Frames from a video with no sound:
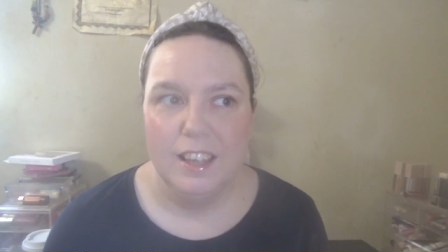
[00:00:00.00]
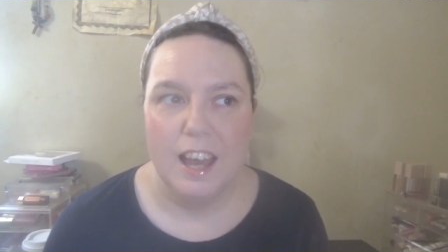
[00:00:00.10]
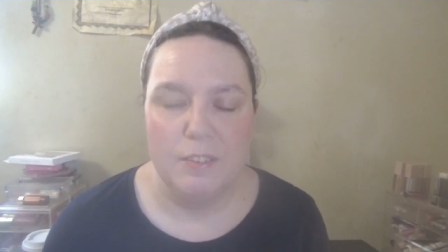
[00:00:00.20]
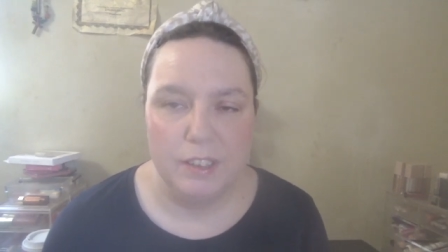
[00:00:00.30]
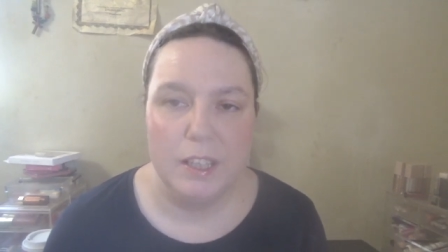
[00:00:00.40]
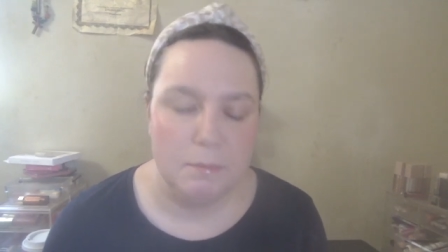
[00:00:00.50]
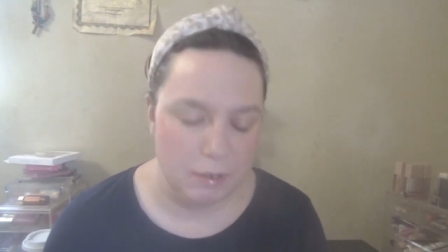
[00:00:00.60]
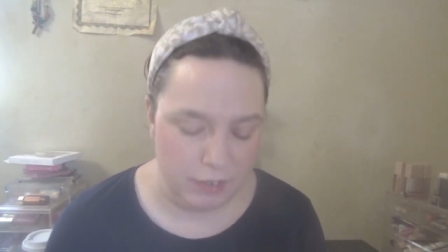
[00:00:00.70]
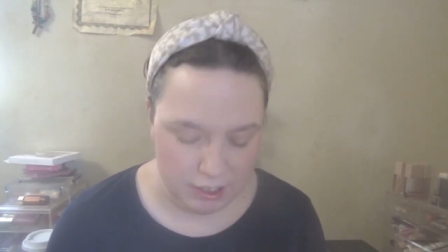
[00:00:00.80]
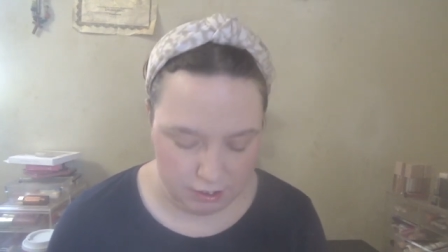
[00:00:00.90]
I feel like my
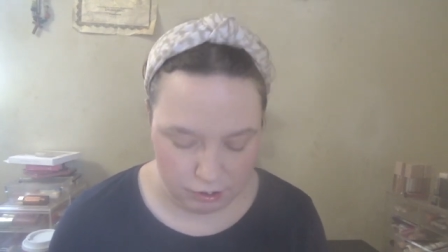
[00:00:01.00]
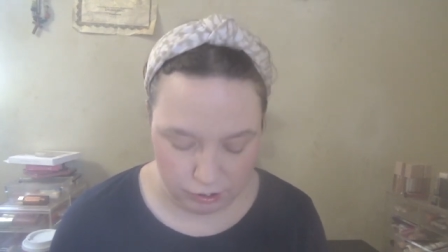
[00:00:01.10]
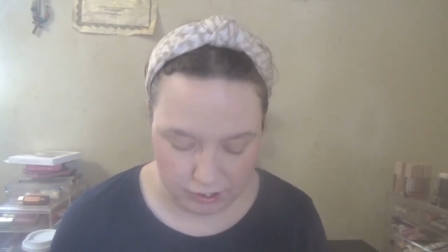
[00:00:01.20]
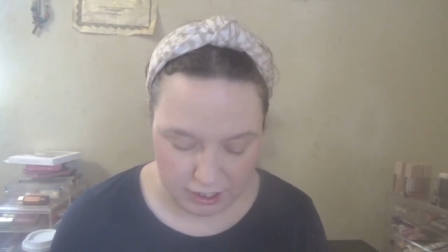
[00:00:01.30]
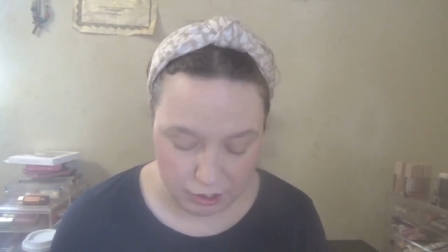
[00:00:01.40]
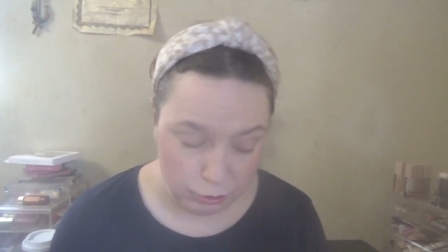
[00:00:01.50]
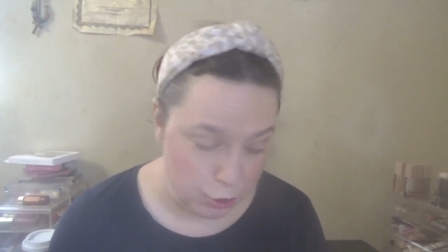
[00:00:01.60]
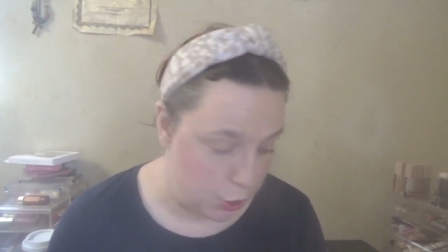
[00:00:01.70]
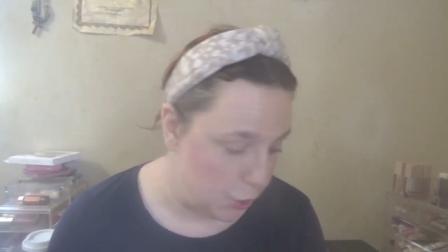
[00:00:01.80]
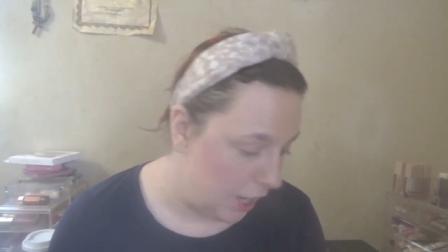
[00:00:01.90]
face is looking a little
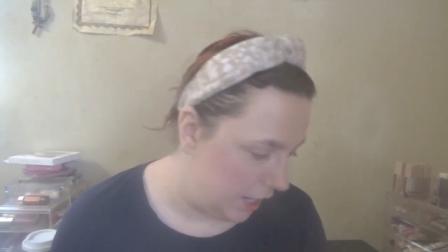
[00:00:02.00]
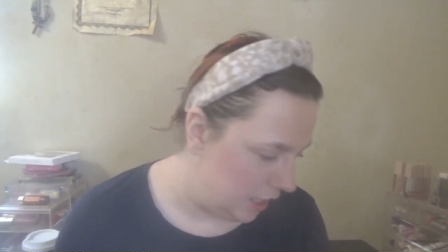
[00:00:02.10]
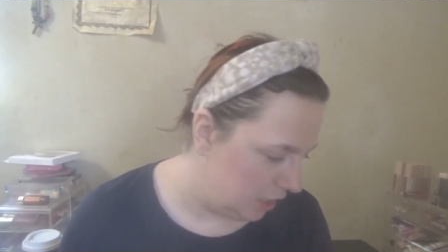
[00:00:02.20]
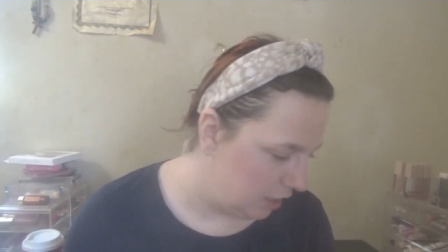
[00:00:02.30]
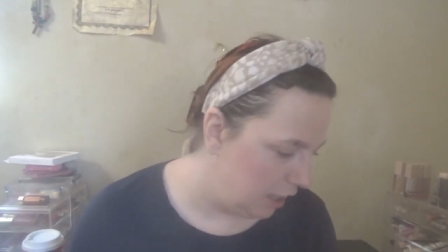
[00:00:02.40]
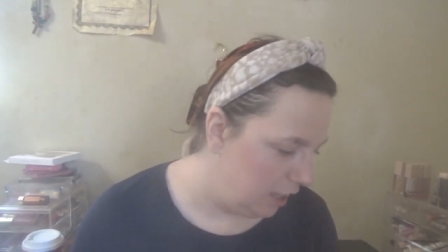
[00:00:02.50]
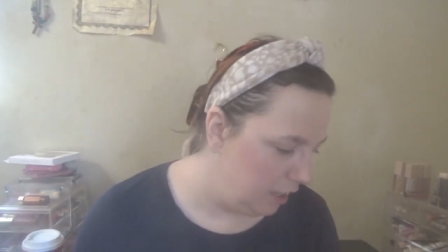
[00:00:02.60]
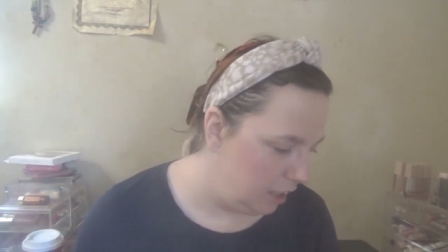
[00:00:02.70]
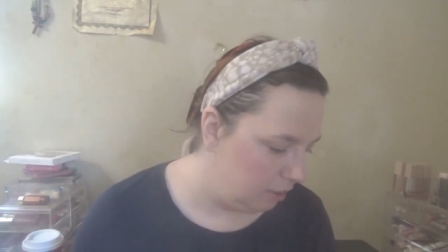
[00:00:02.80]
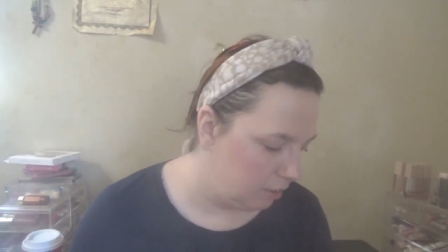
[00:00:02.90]
dry here and
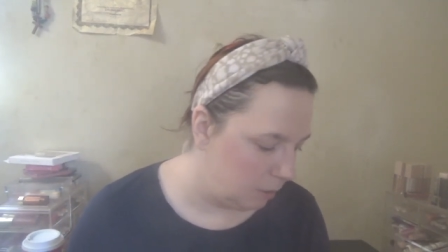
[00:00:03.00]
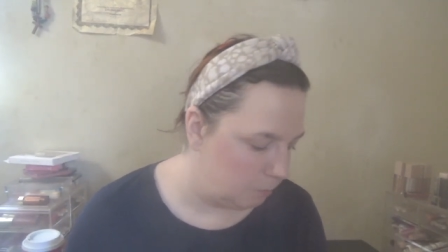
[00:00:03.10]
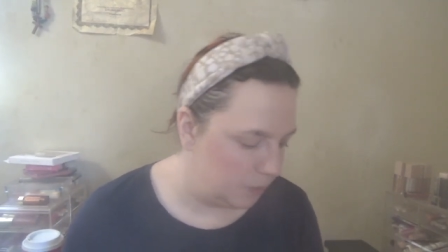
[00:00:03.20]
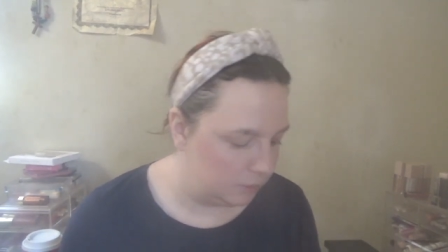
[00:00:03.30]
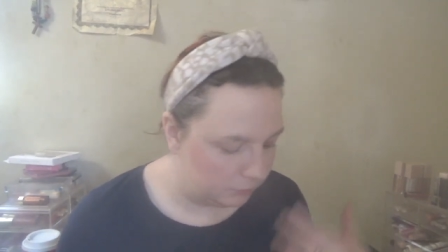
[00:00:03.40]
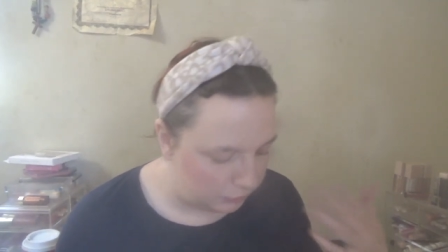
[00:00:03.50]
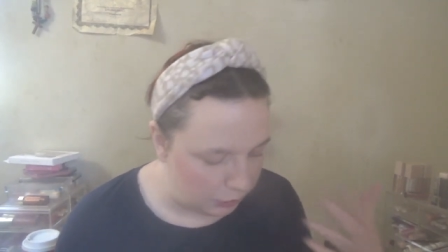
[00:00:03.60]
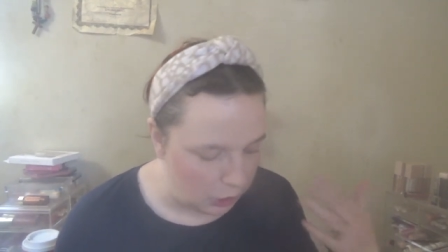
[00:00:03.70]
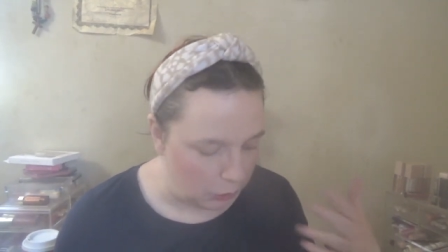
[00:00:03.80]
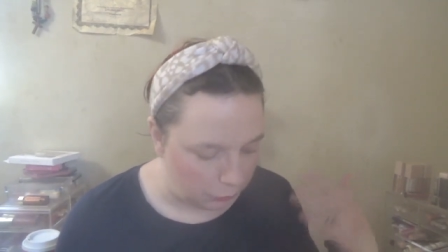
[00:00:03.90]
needs some,
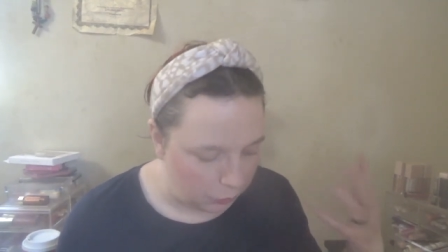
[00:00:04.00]
you know,